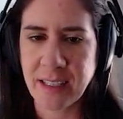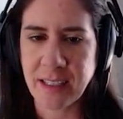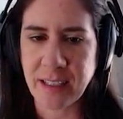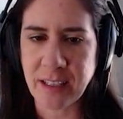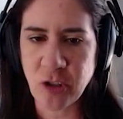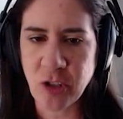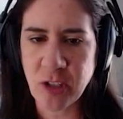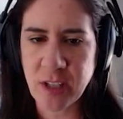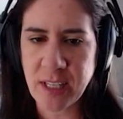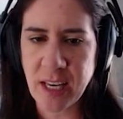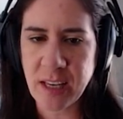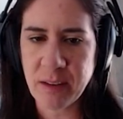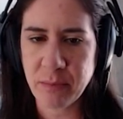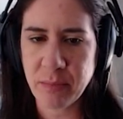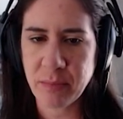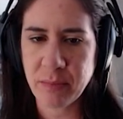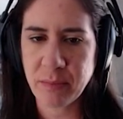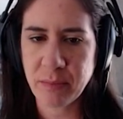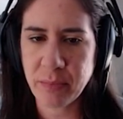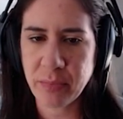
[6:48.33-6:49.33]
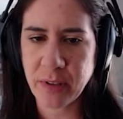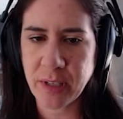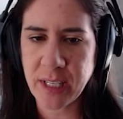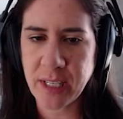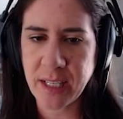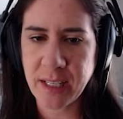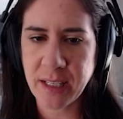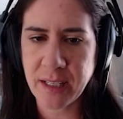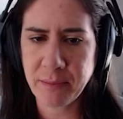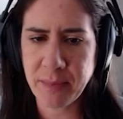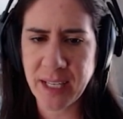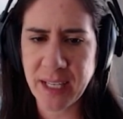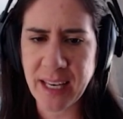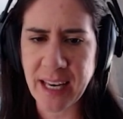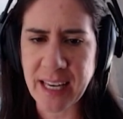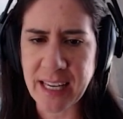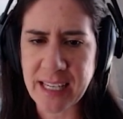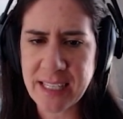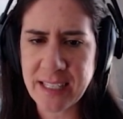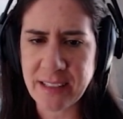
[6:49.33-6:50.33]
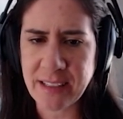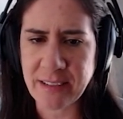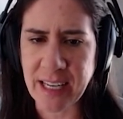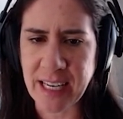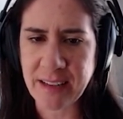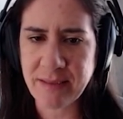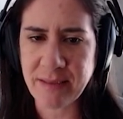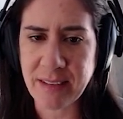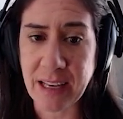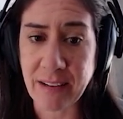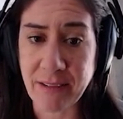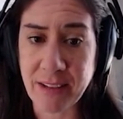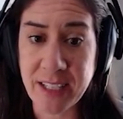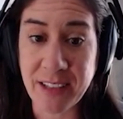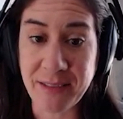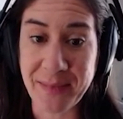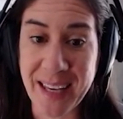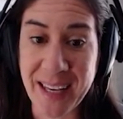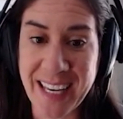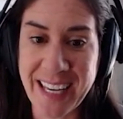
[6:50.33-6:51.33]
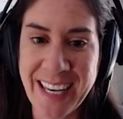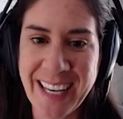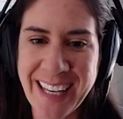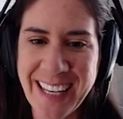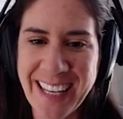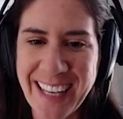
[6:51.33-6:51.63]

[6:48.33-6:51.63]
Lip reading: And she's got pretty big eyes. Okay, that was too big.